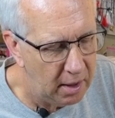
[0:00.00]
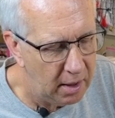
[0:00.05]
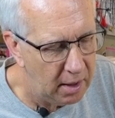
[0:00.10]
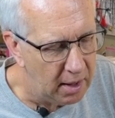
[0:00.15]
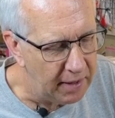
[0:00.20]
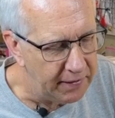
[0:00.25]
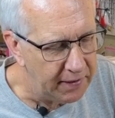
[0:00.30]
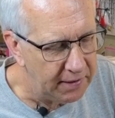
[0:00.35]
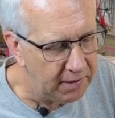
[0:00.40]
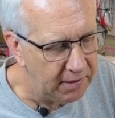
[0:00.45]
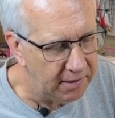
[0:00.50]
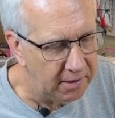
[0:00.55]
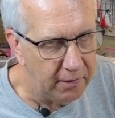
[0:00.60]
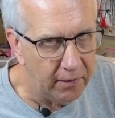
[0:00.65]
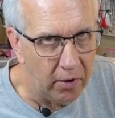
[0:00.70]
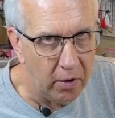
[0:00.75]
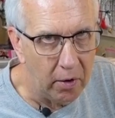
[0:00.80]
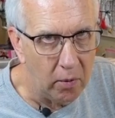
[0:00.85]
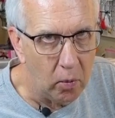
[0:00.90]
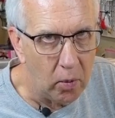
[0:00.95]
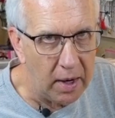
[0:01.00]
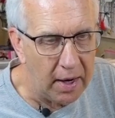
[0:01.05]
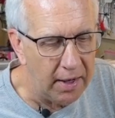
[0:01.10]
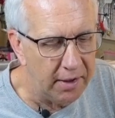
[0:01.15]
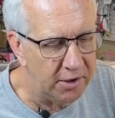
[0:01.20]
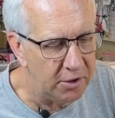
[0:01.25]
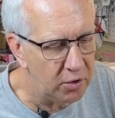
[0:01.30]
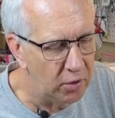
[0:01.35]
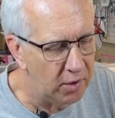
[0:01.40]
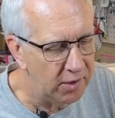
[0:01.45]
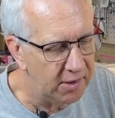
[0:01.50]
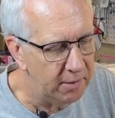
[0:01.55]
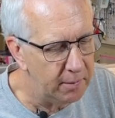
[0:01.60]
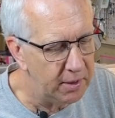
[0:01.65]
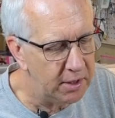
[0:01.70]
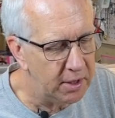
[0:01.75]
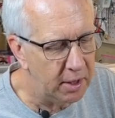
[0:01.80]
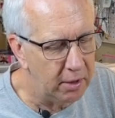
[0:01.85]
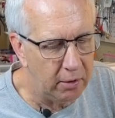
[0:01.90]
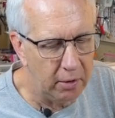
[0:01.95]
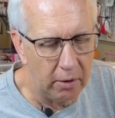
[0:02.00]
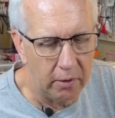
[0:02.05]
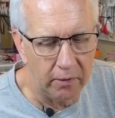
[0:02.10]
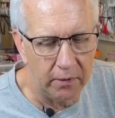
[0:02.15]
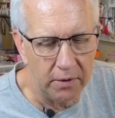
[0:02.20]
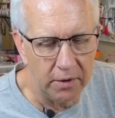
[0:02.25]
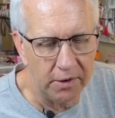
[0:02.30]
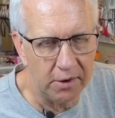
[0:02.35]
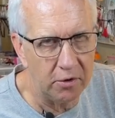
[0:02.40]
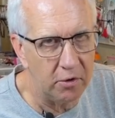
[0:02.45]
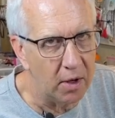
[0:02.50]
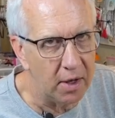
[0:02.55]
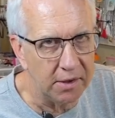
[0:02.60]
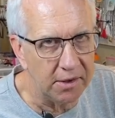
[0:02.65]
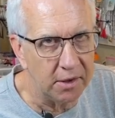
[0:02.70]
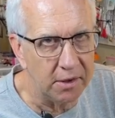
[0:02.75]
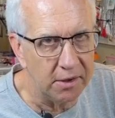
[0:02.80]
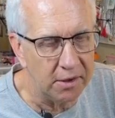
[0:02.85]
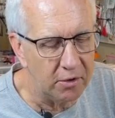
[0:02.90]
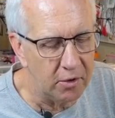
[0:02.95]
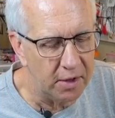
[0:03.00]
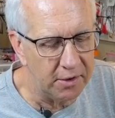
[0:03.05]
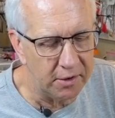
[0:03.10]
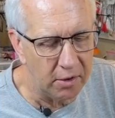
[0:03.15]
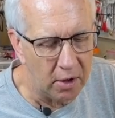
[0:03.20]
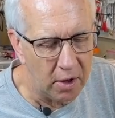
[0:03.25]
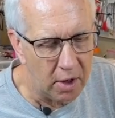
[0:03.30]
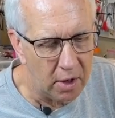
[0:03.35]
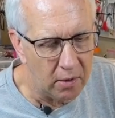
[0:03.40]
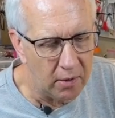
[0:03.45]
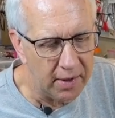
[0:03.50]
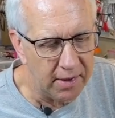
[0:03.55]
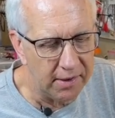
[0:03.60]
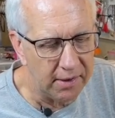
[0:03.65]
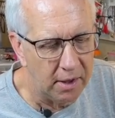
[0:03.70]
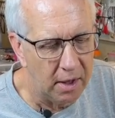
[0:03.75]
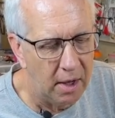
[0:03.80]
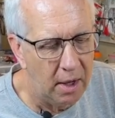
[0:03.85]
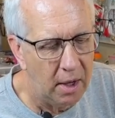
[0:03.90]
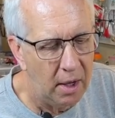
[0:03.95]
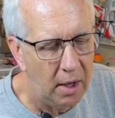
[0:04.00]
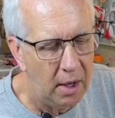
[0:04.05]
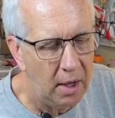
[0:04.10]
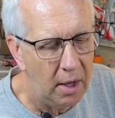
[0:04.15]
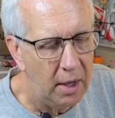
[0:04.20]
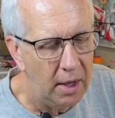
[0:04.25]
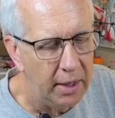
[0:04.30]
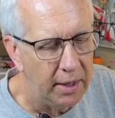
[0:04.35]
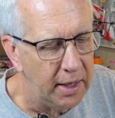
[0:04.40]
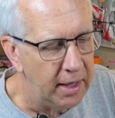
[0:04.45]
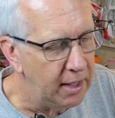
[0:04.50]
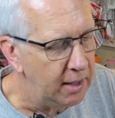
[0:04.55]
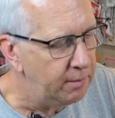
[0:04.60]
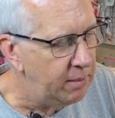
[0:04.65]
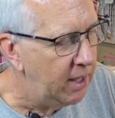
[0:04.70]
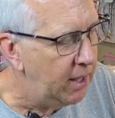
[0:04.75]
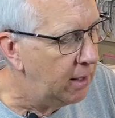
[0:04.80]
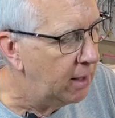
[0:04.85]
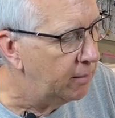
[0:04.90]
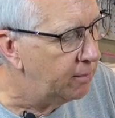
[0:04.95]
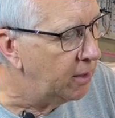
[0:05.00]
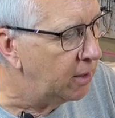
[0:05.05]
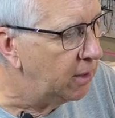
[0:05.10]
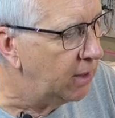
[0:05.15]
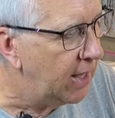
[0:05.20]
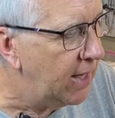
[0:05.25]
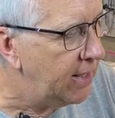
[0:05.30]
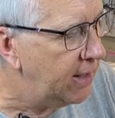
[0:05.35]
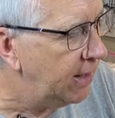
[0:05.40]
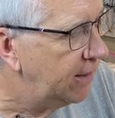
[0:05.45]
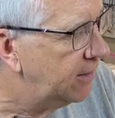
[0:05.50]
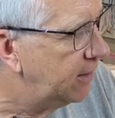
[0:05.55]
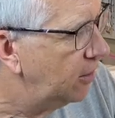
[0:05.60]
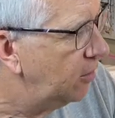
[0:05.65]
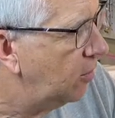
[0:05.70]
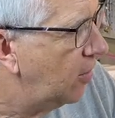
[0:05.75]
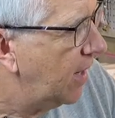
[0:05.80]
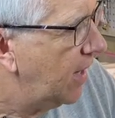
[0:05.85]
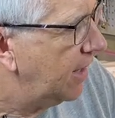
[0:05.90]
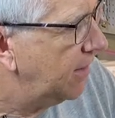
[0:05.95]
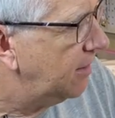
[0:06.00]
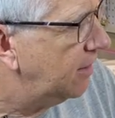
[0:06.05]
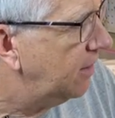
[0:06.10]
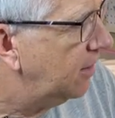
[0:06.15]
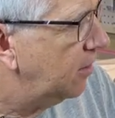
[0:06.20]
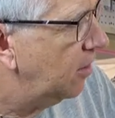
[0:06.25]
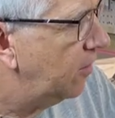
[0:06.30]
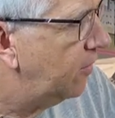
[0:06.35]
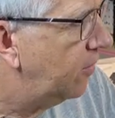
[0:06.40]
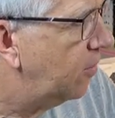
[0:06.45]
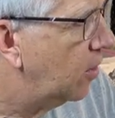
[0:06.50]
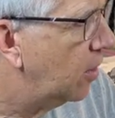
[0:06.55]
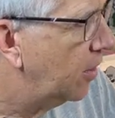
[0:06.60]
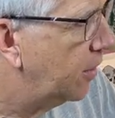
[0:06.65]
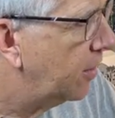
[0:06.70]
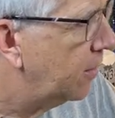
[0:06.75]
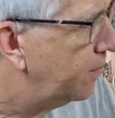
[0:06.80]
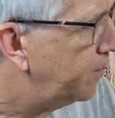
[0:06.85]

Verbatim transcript: I think this is a very wise choice of material for the struts because struts are always getting beat up on landings and grasses, and so forth.